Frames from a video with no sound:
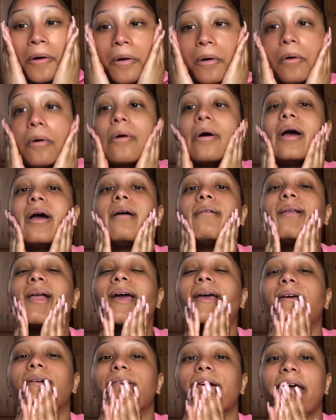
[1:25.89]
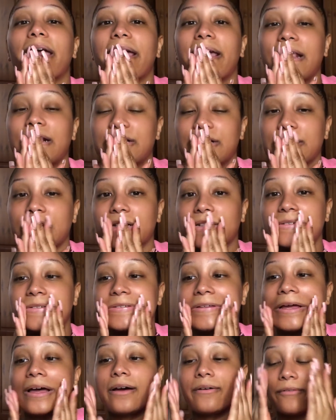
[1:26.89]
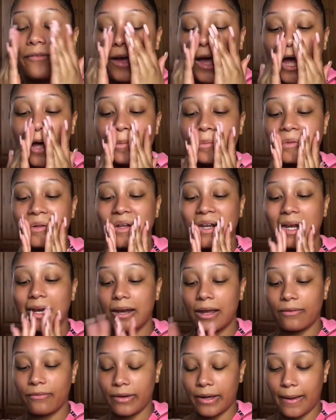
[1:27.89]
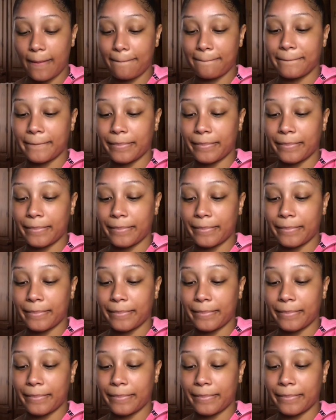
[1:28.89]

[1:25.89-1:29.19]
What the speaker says: or like aging and stuff. Absolutely love it.